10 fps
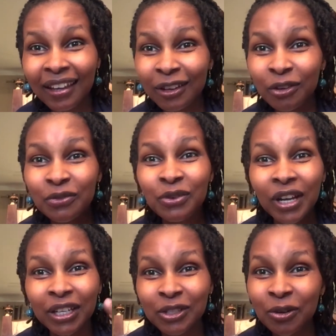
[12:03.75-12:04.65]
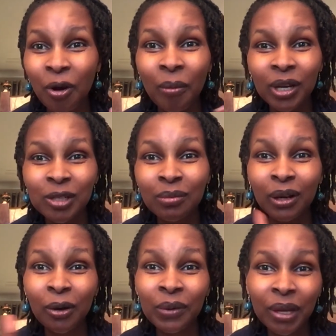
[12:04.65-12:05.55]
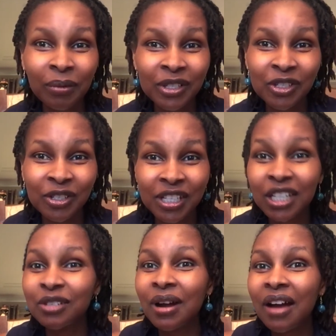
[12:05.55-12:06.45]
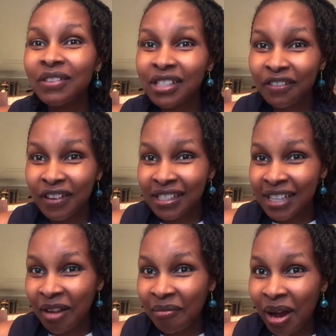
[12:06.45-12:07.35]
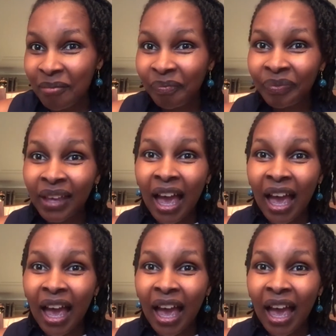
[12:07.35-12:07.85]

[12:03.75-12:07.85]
and don't forget to comment below with the questions that you have as a first-time mom.